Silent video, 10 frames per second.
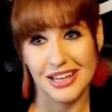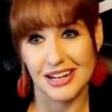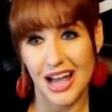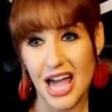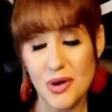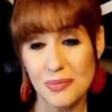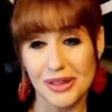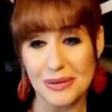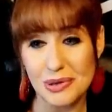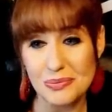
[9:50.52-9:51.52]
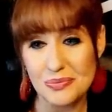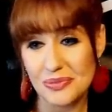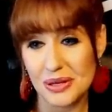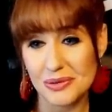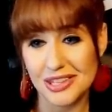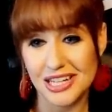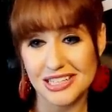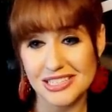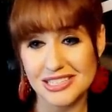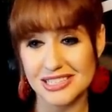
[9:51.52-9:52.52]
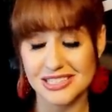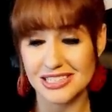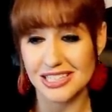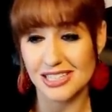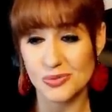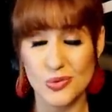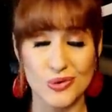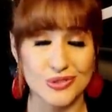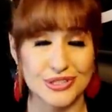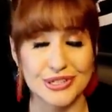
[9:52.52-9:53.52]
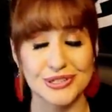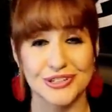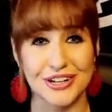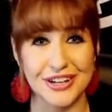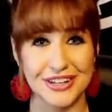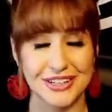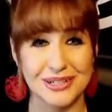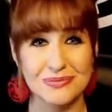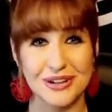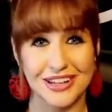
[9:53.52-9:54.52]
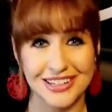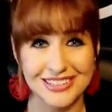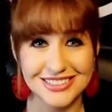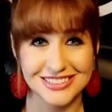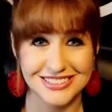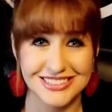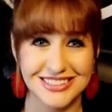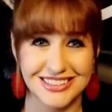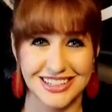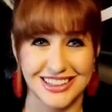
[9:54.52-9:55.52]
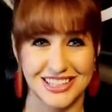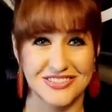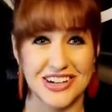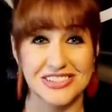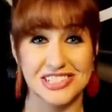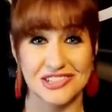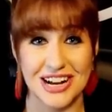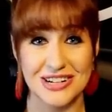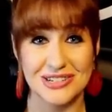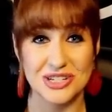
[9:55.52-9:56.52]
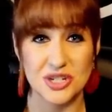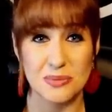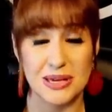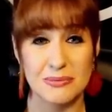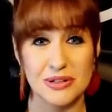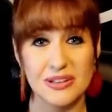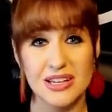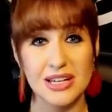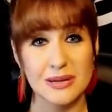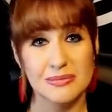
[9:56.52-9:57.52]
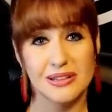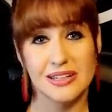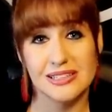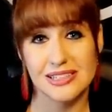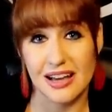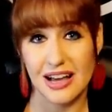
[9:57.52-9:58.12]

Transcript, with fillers: And I don't blame him. I mean, that is his world he created, but I love how he's trying to assure people, please